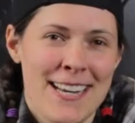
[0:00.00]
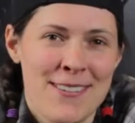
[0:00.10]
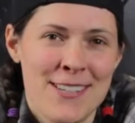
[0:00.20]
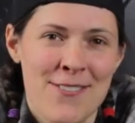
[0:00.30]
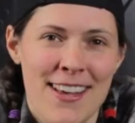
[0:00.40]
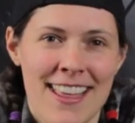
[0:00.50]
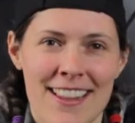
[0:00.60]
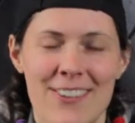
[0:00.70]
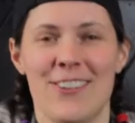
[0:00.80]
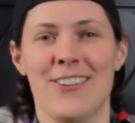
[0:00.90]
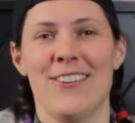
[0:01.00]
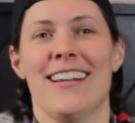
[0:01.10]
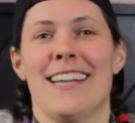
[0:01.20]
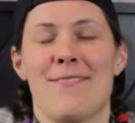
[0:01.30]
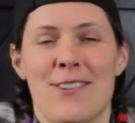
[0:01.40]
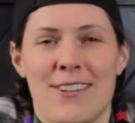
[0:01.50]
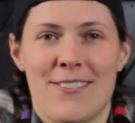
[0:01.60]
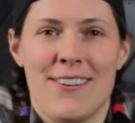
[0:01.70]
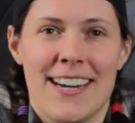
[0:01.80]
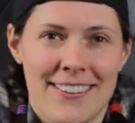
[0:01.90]
my name is Faith Leleu and I'm
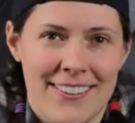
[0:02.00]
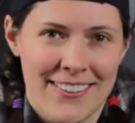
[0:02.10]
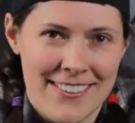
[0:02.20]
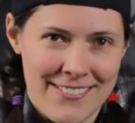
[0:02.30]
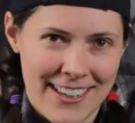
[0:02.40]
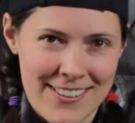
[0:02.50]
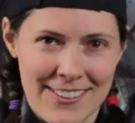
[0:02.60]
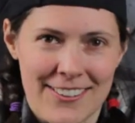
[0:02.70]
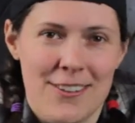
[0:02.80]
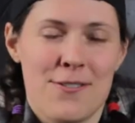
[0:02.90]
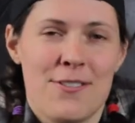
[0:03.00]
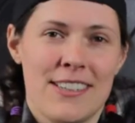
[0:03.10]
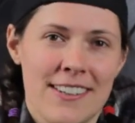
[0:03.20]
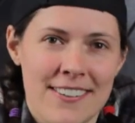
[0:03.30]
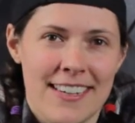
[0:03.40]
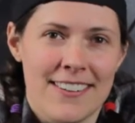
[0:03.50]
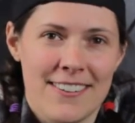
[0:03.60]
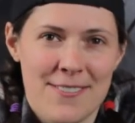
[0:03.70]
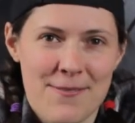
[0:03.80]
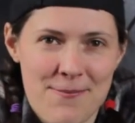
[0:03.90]
the writer-director of Serial
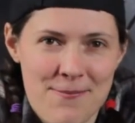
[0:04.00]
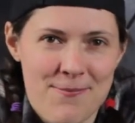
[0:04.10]
Dater.